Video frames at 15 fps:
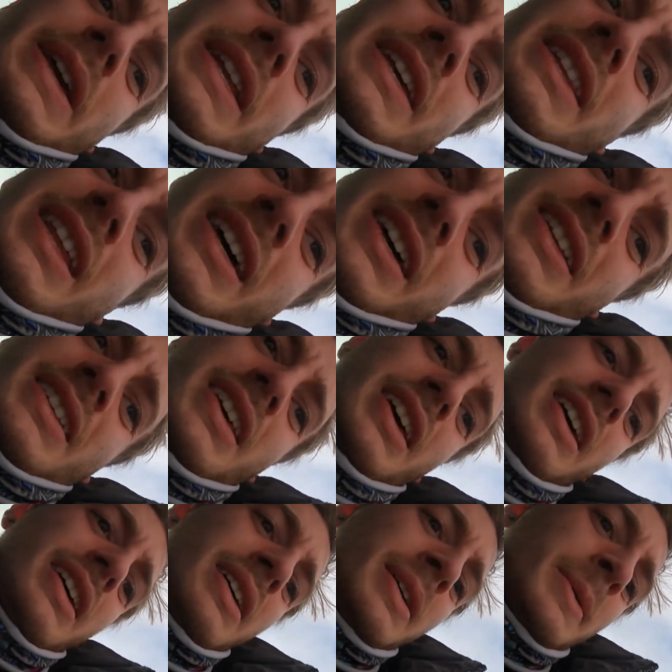waiting in line.
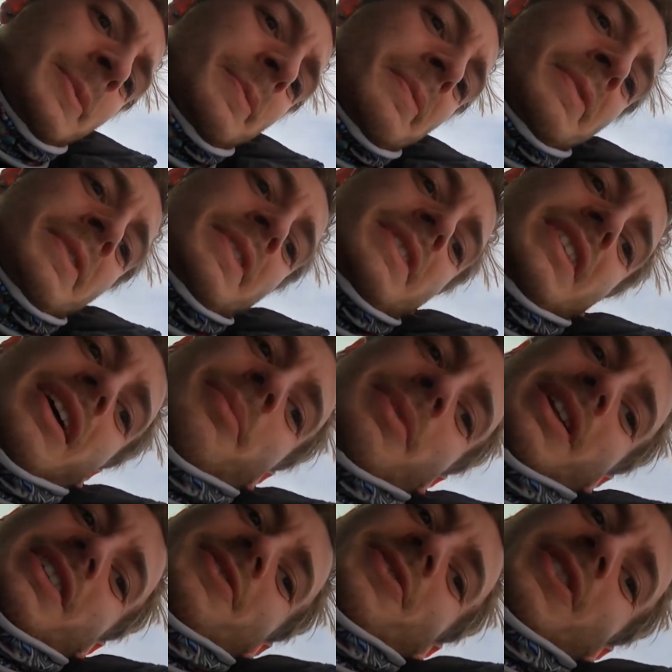10
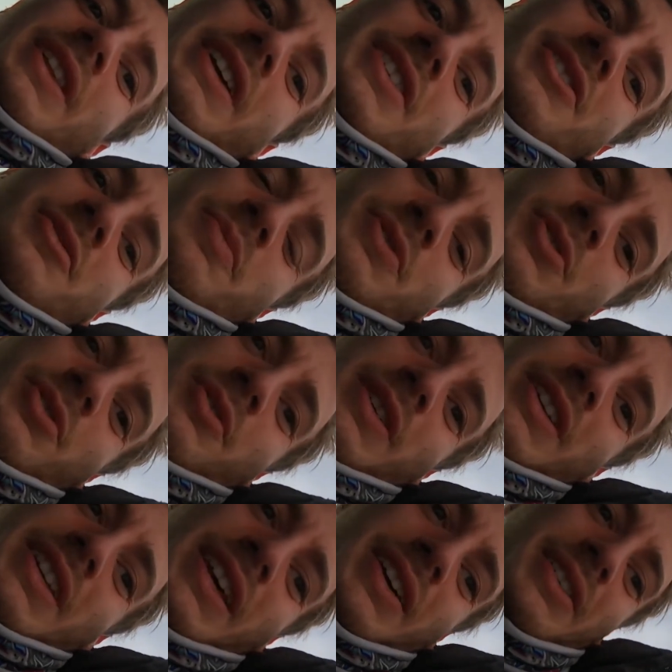minutes for like a super short
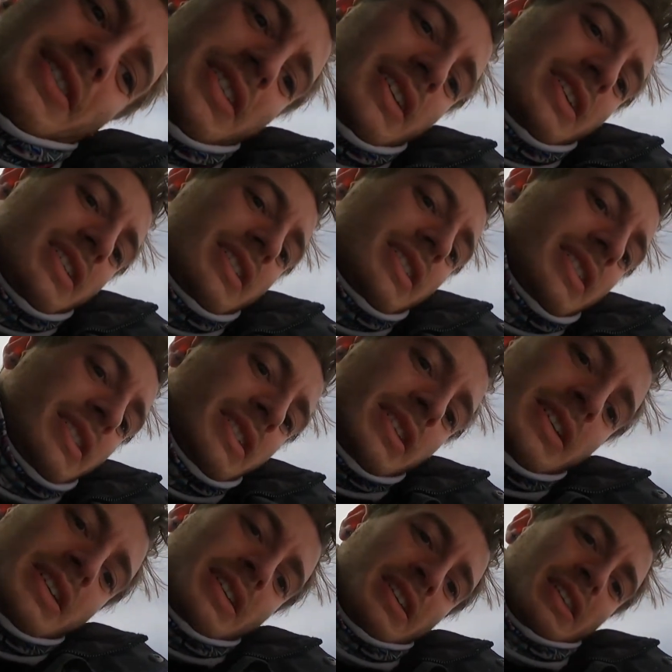rundown.
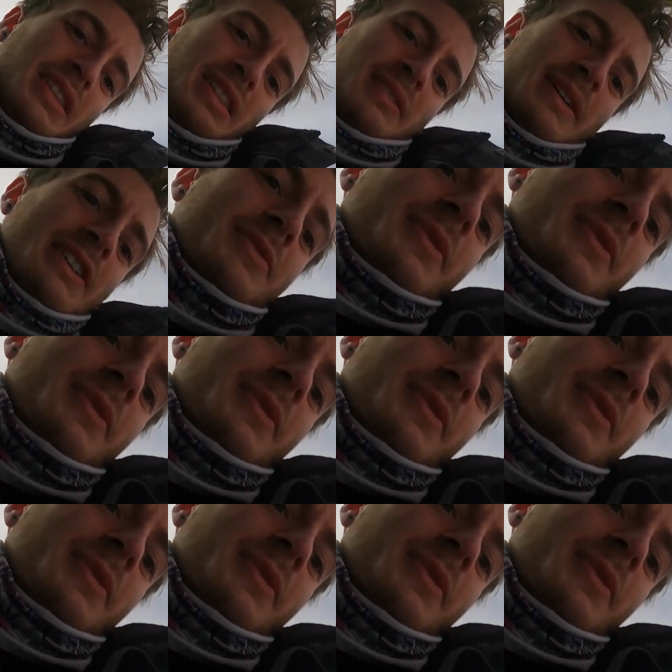I